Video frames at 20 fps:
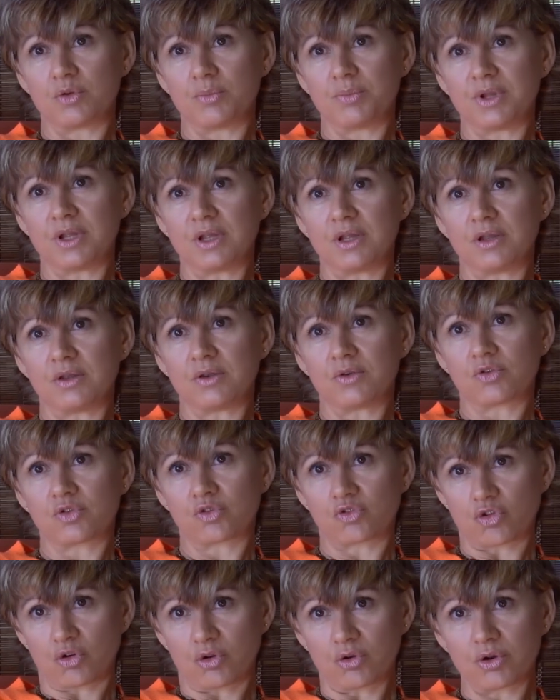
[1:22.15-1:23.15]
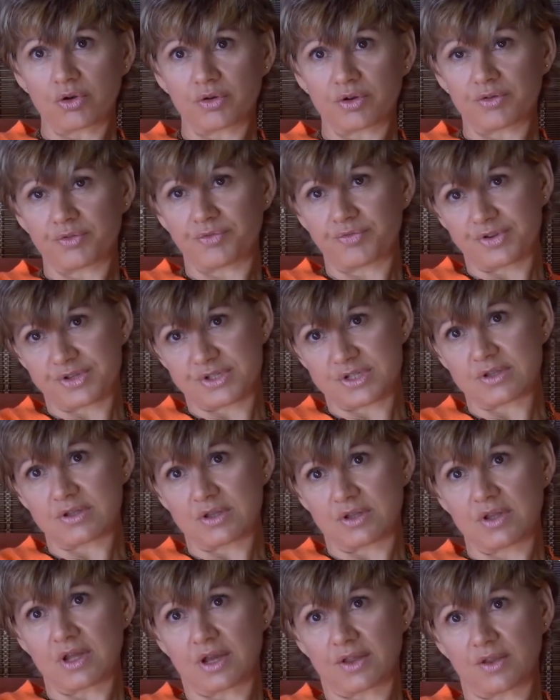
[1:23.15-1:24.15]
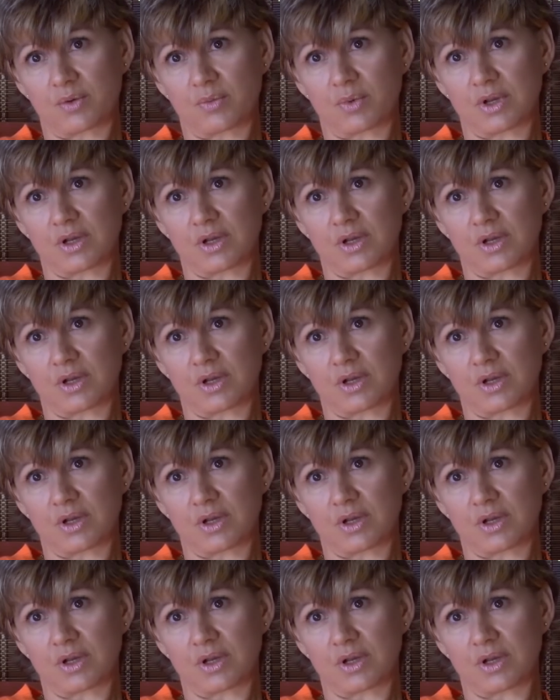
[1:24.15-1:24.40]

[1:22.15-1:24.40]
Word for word: to be stronger and fitter than the other